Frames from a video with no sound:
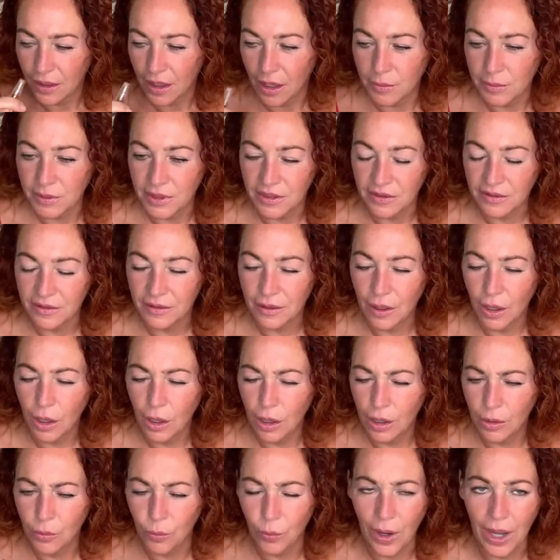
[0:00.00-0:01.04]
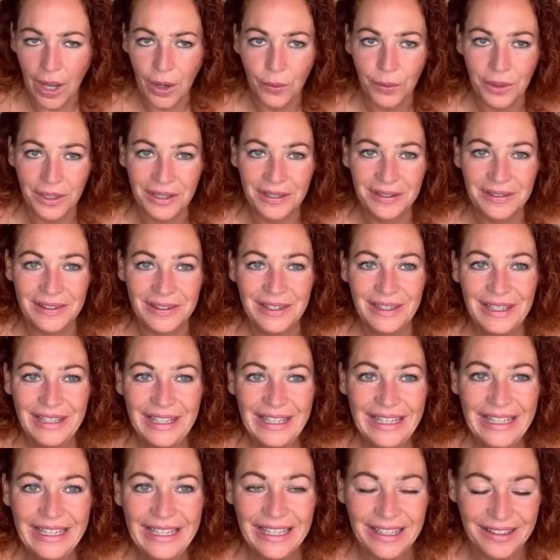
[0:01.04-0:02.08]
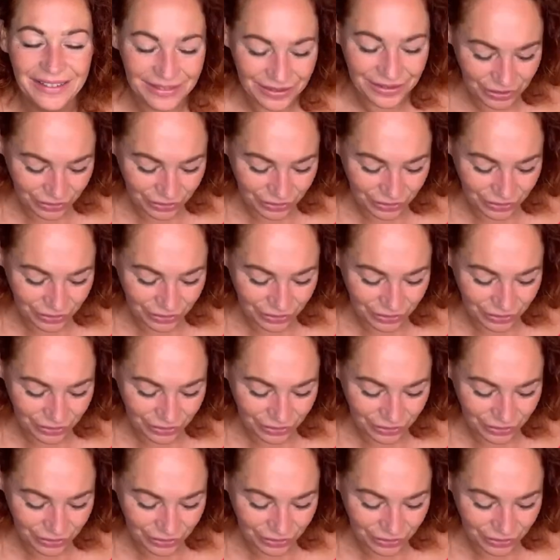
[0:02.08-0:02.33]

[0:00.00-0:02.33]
I mean, it's wow is, is